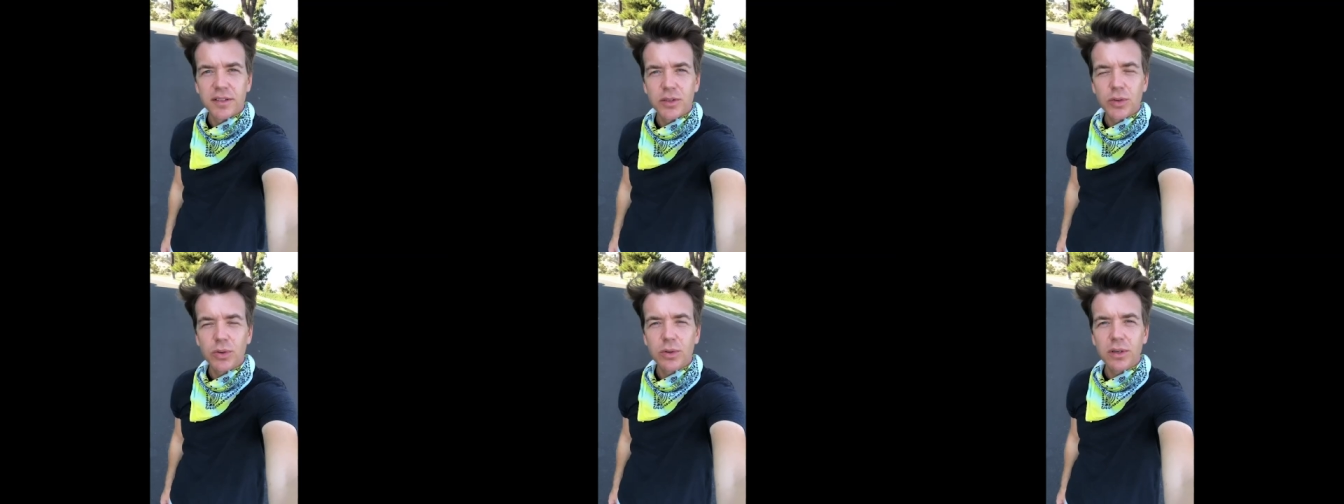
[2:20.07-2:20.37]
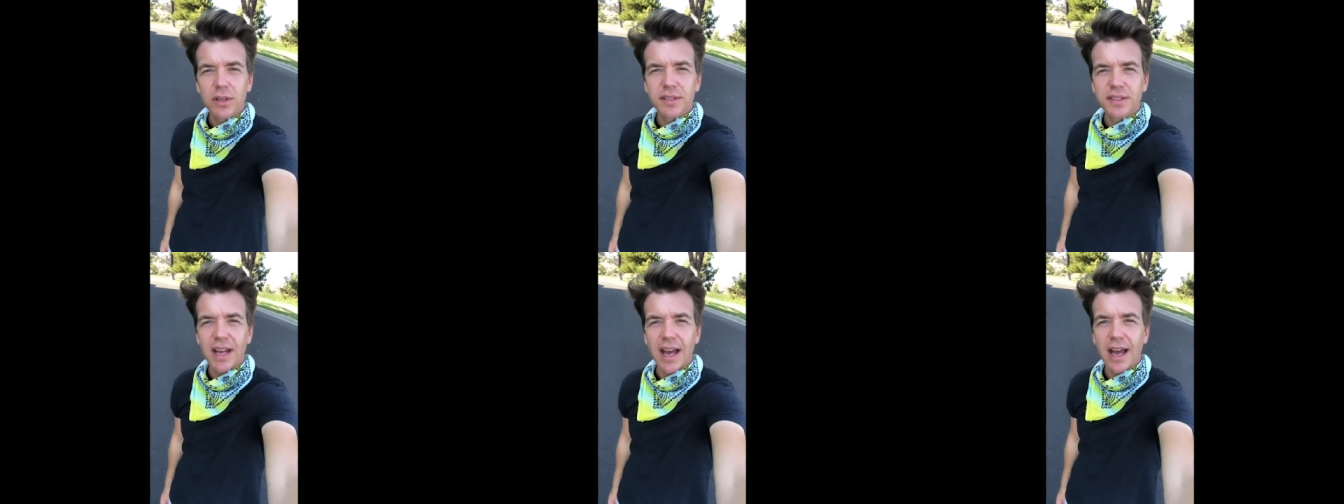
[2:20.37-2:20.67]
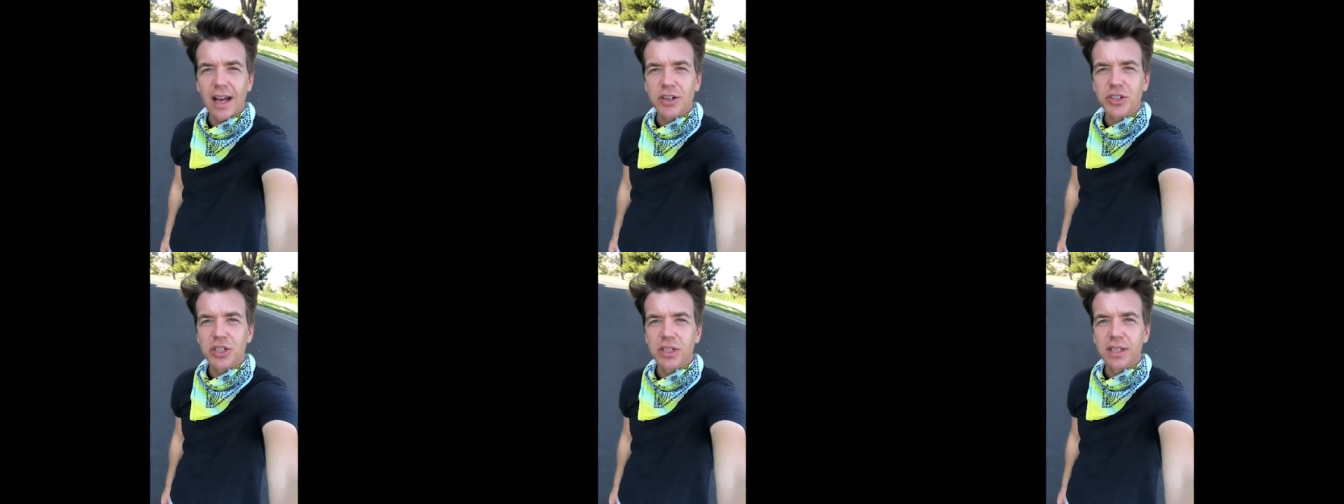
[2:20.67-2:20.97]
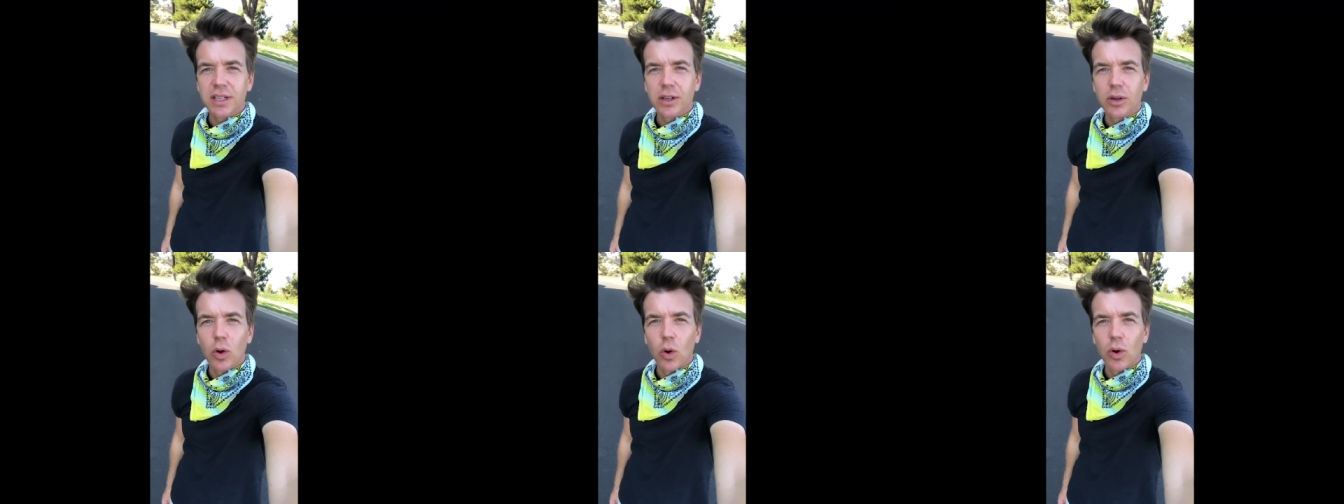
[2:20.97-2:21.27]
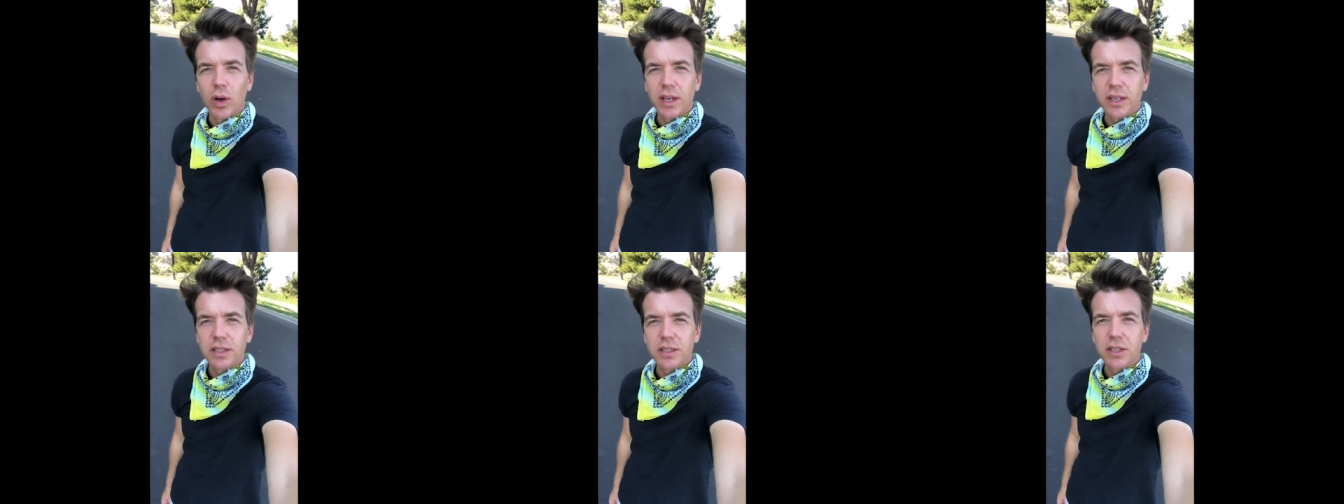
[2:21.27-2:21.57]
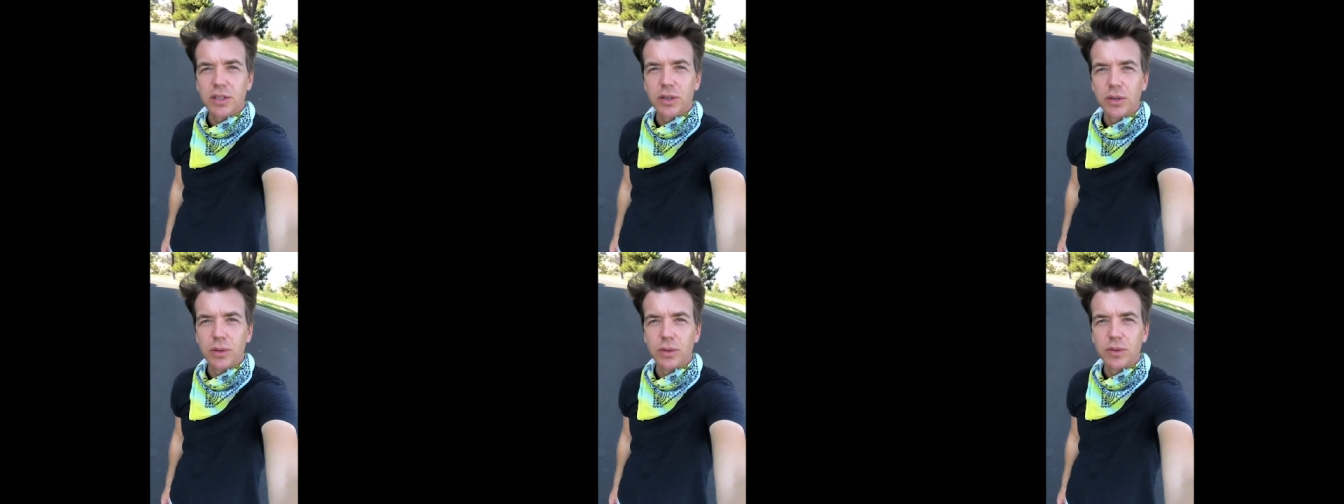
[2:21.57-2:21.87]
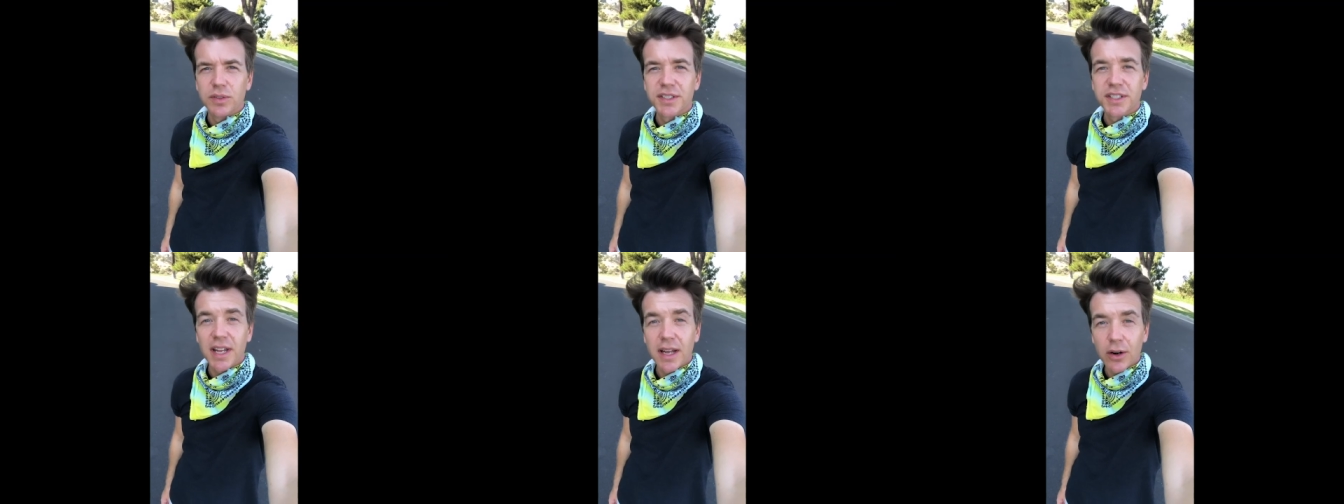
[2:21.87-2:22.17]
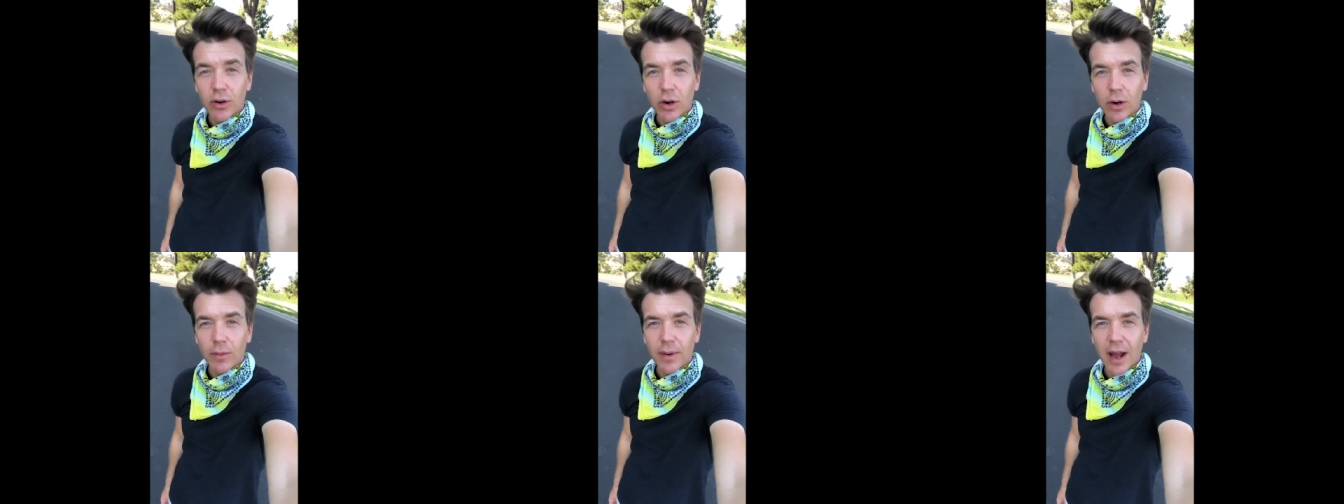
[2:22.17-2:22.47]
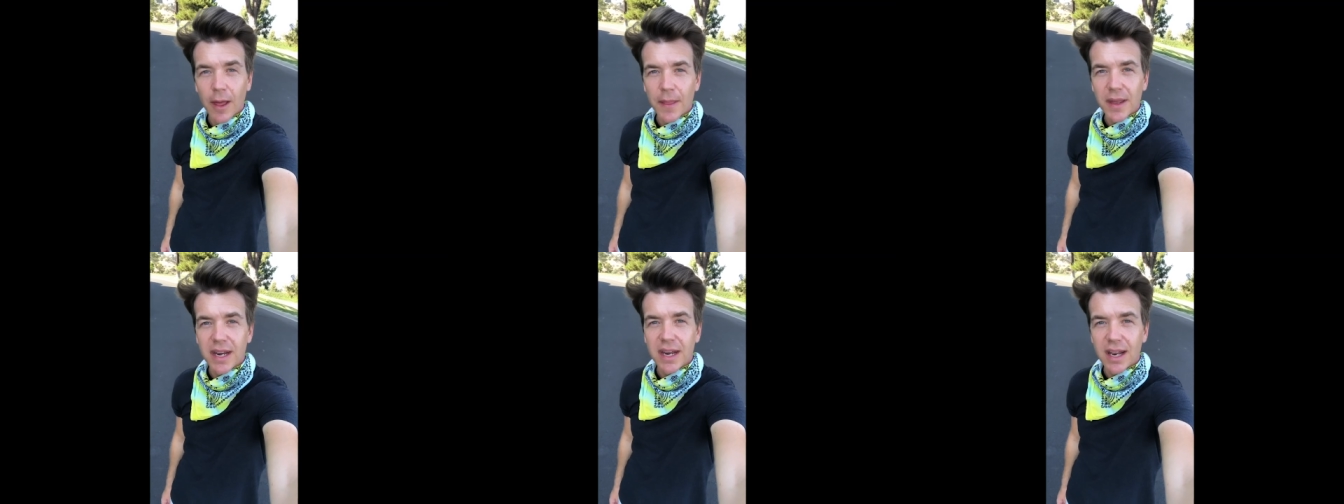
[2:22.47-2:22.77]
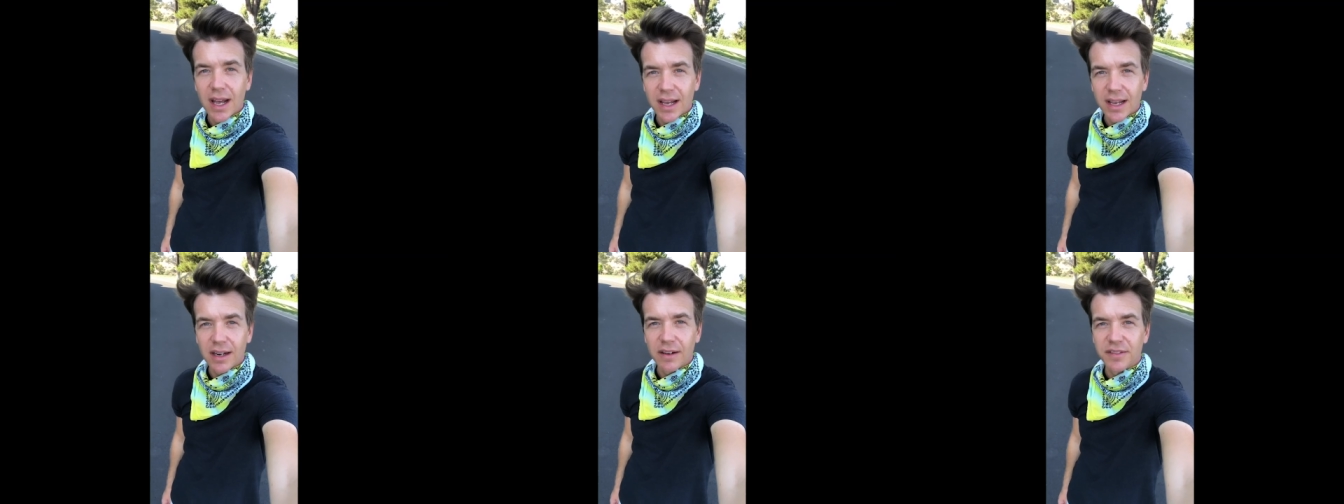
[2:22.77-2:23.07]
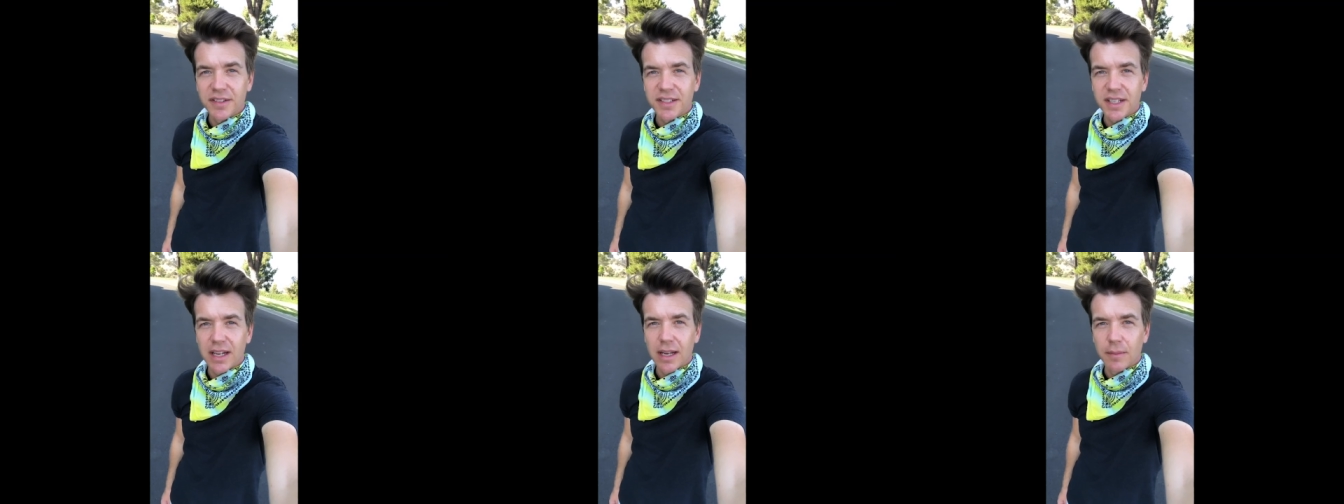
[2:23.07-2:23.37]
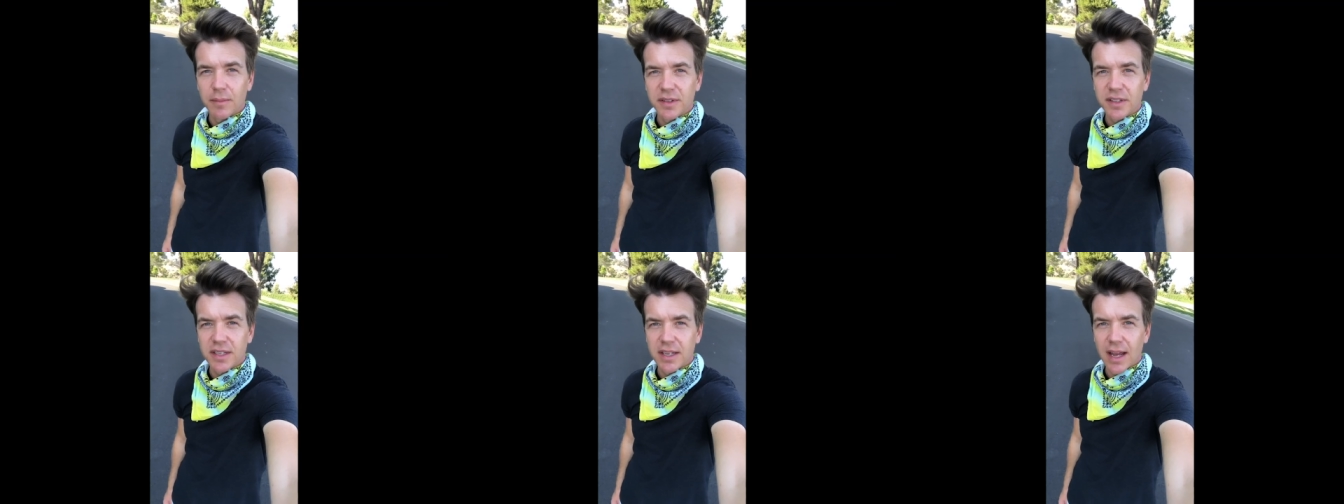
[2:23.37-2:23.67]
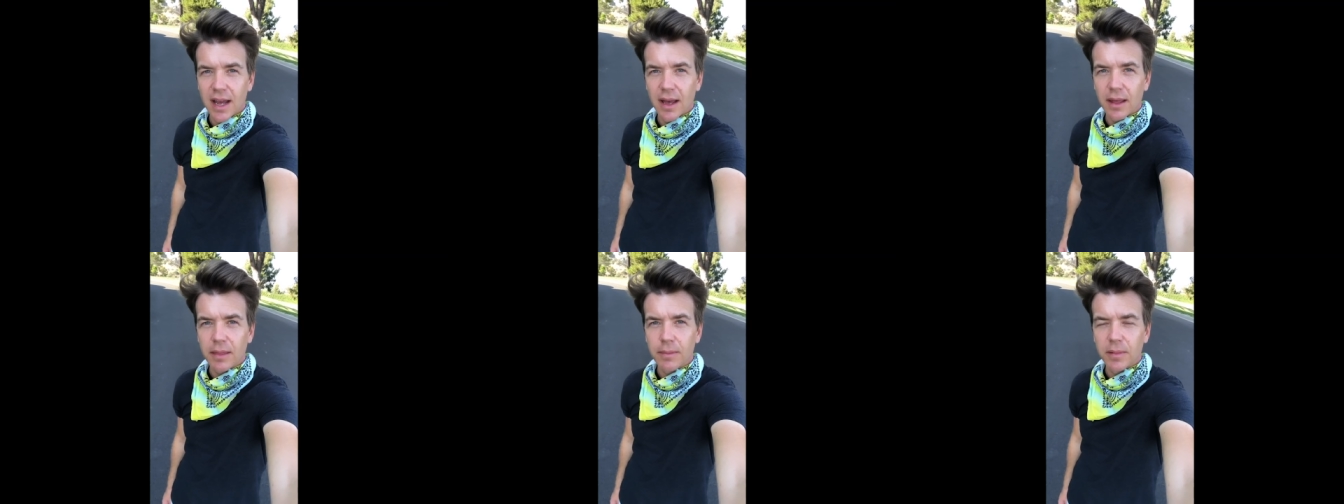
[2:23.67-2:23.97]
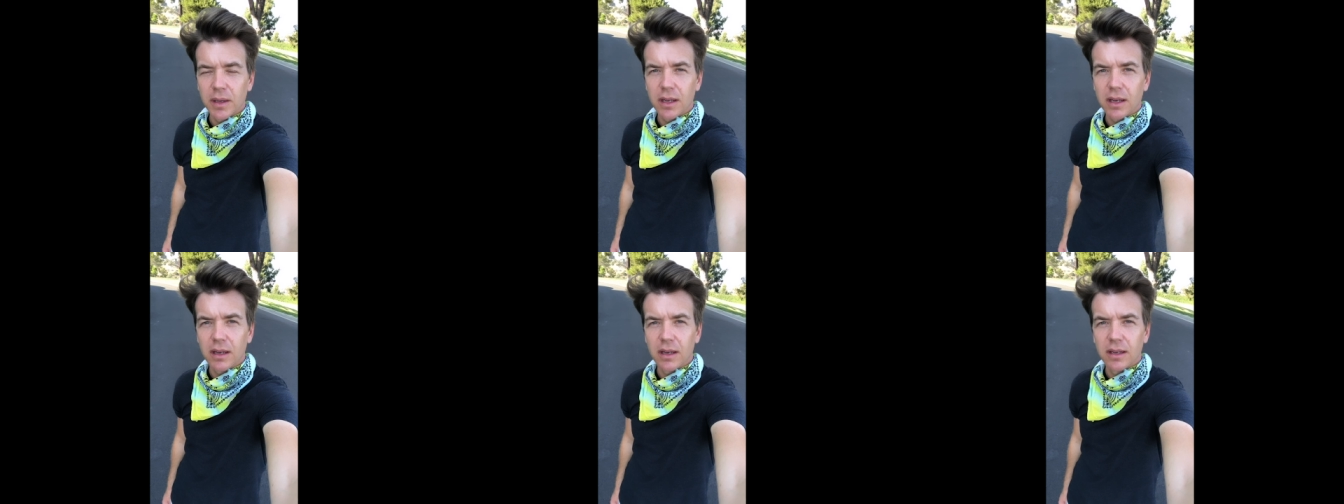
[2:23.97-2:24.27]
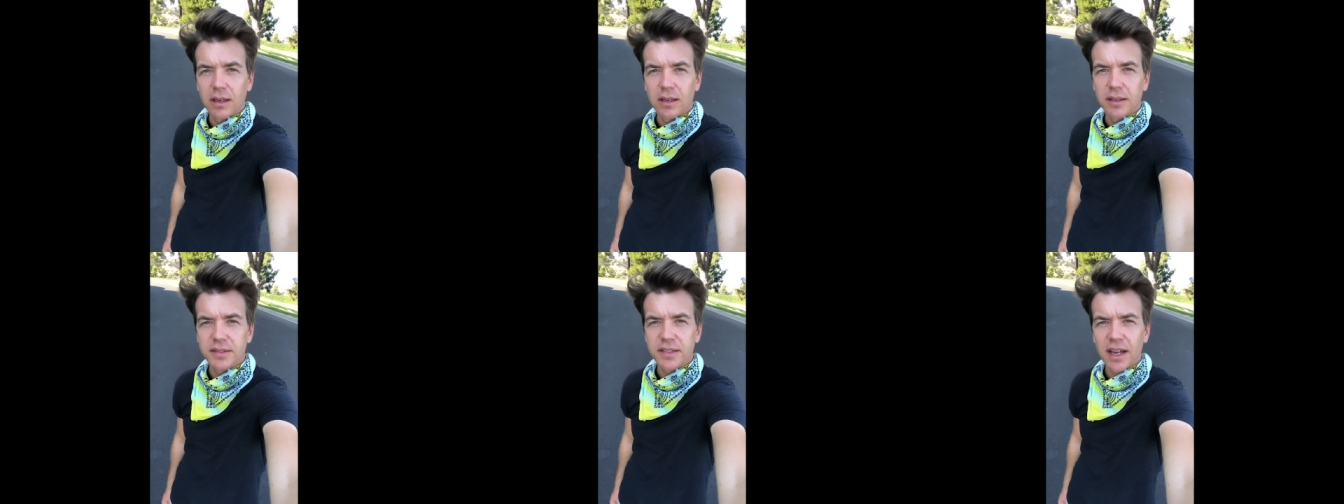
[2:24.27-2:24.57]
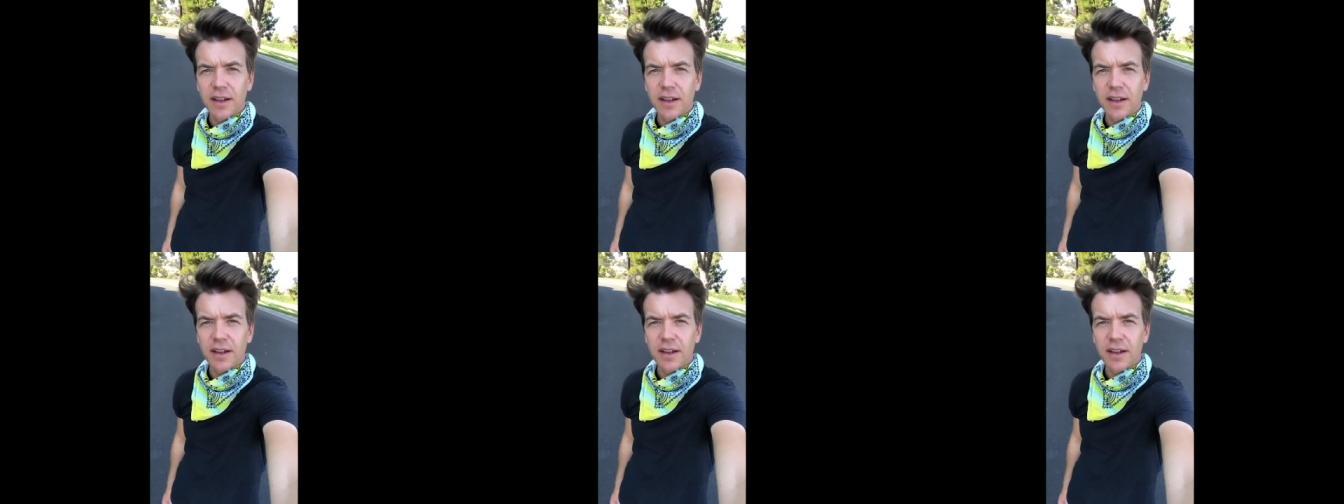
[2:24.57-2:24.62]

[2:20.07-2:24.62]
tour is actually going to center around the night of Sam's death because